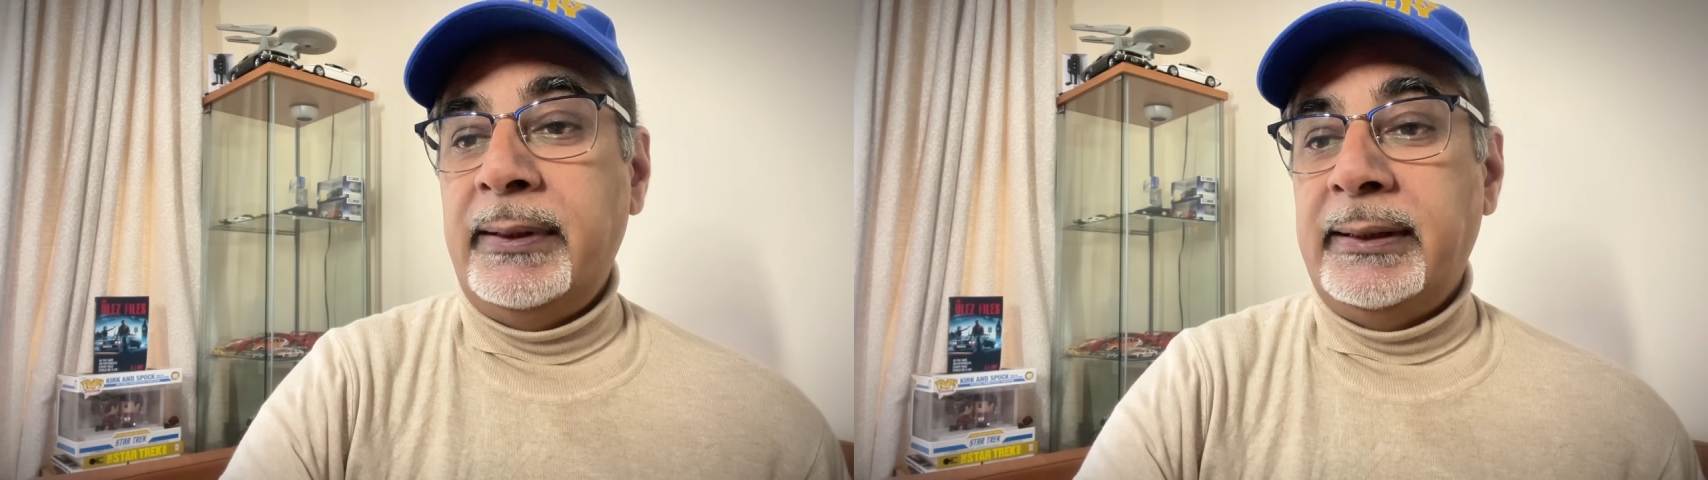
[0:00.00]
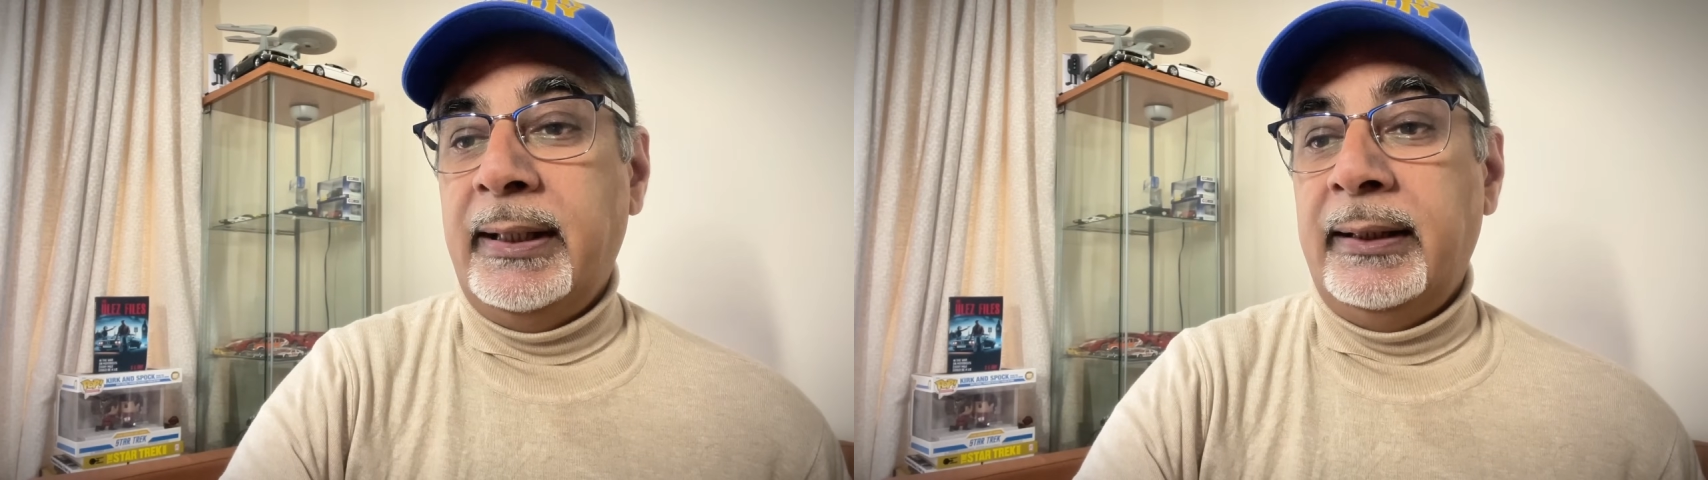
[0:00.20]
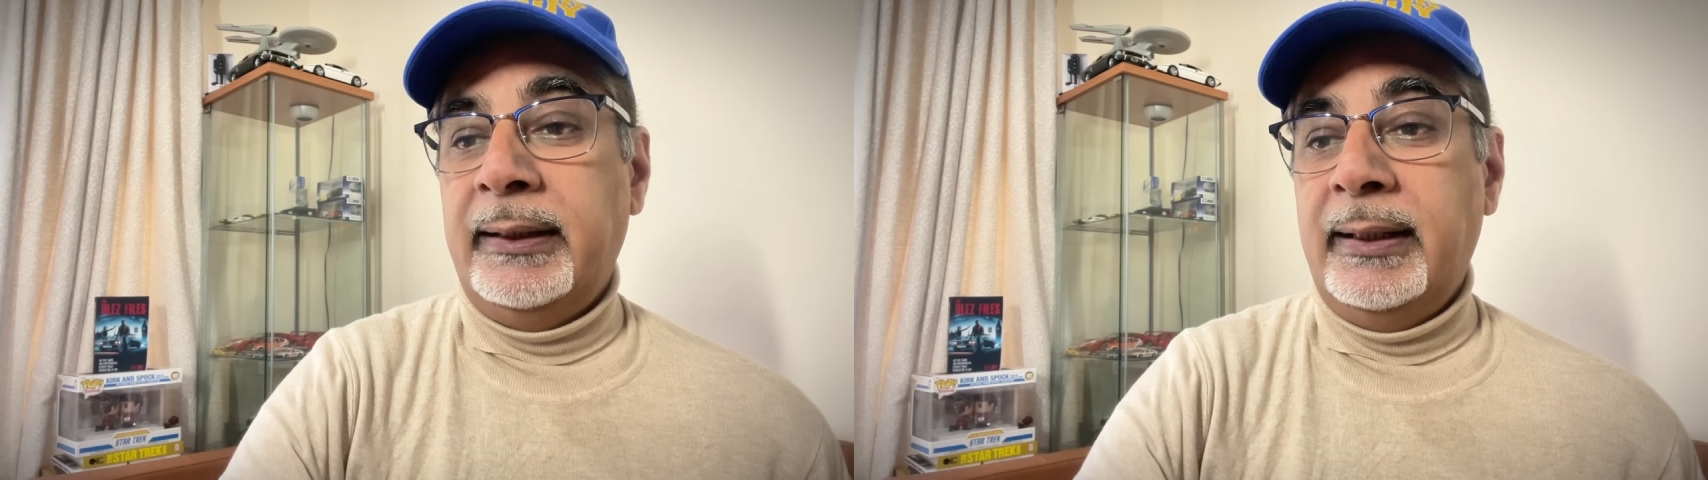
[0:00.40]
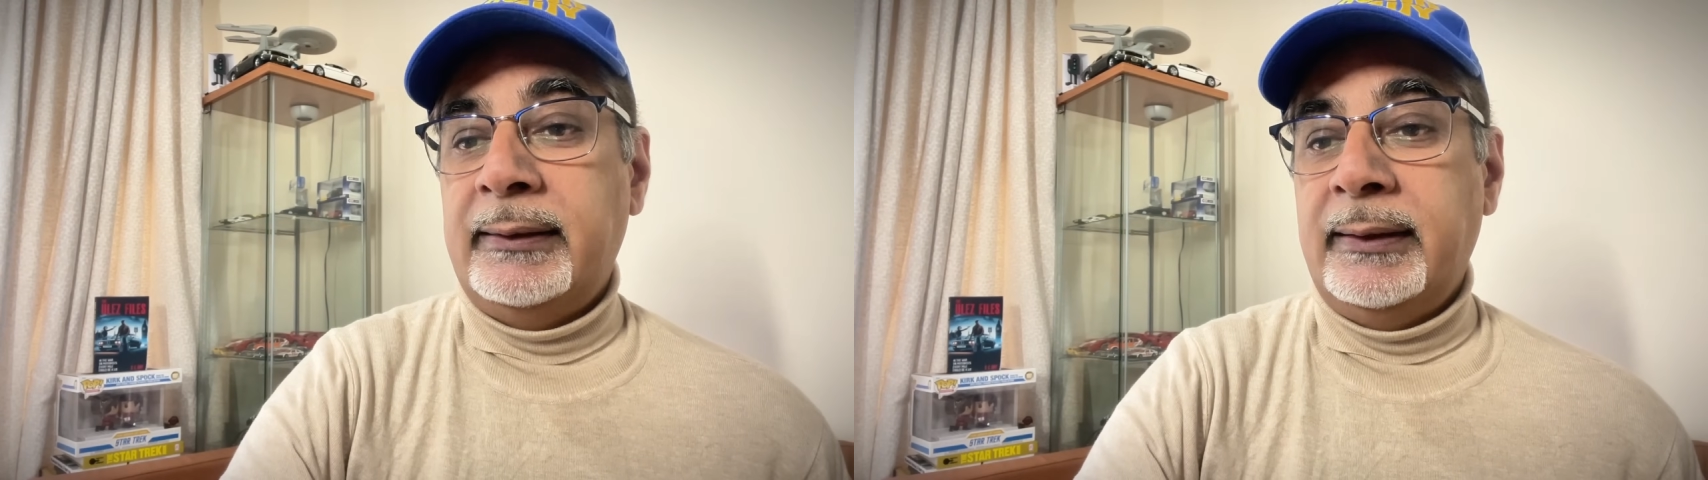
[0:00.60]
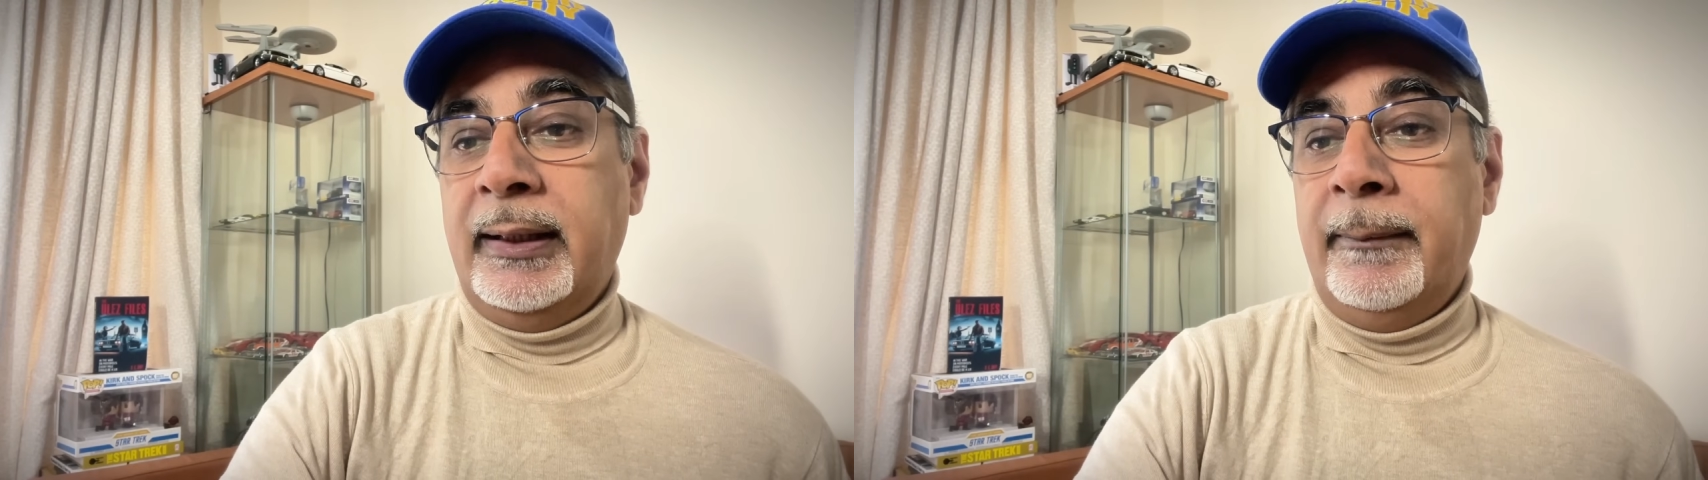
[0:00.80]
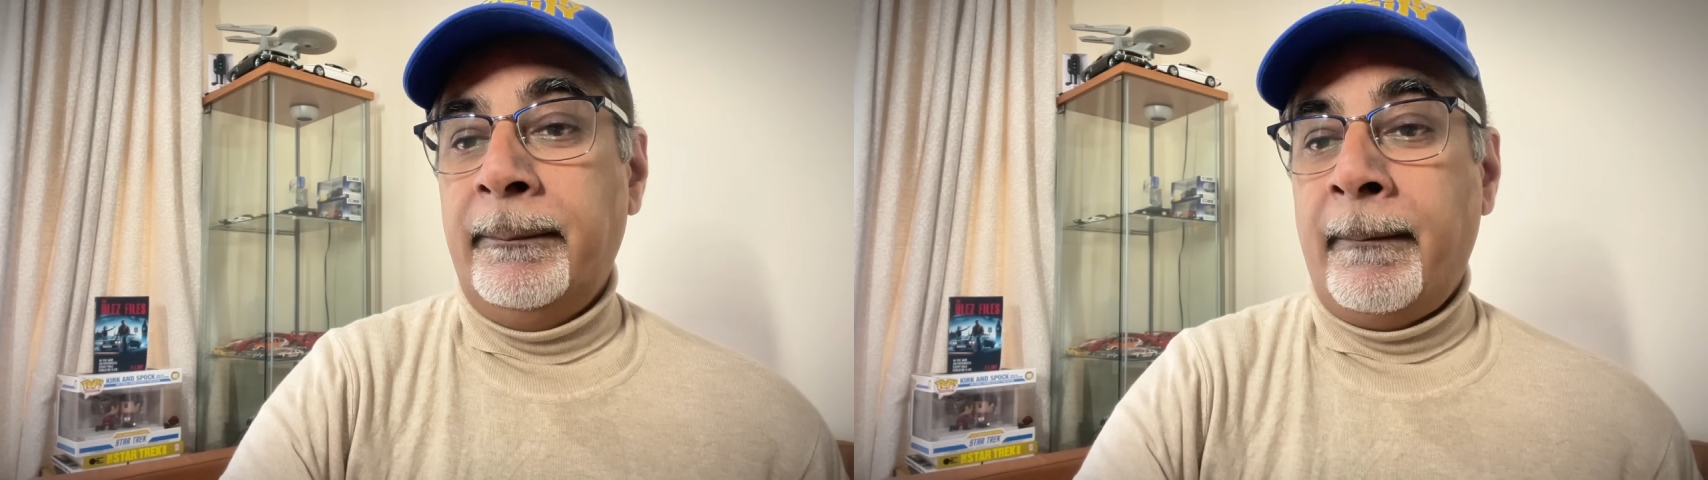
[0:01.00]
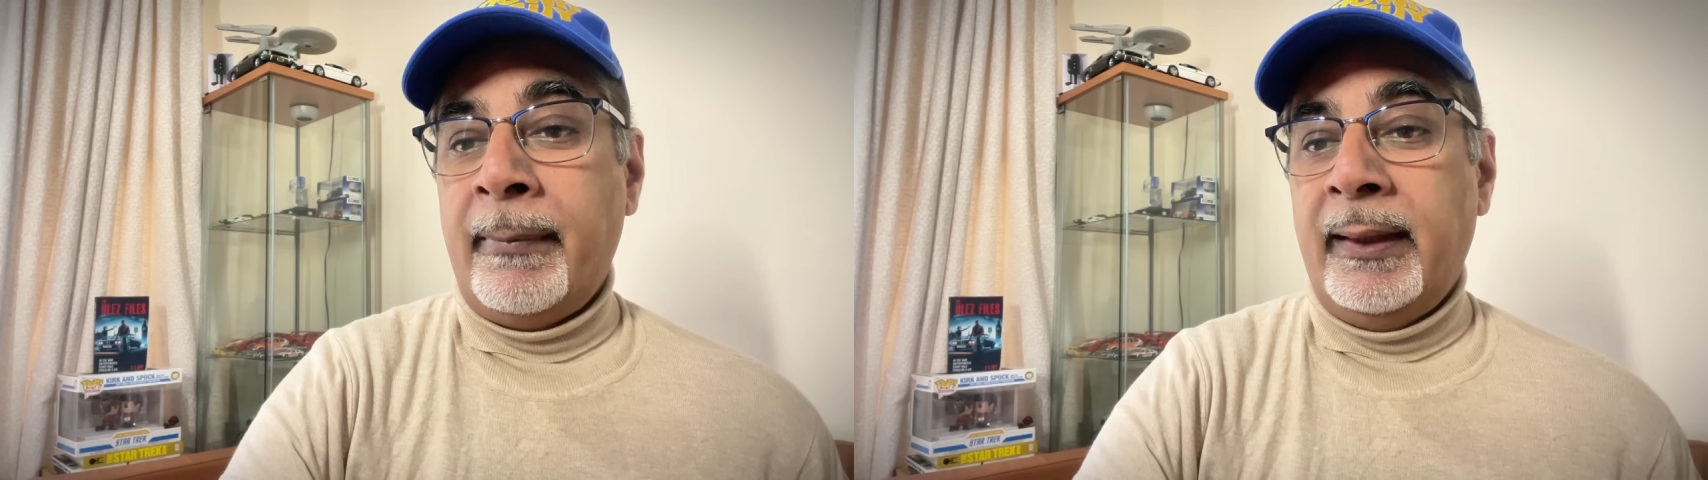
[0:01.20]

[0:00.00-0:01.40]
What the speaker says: media that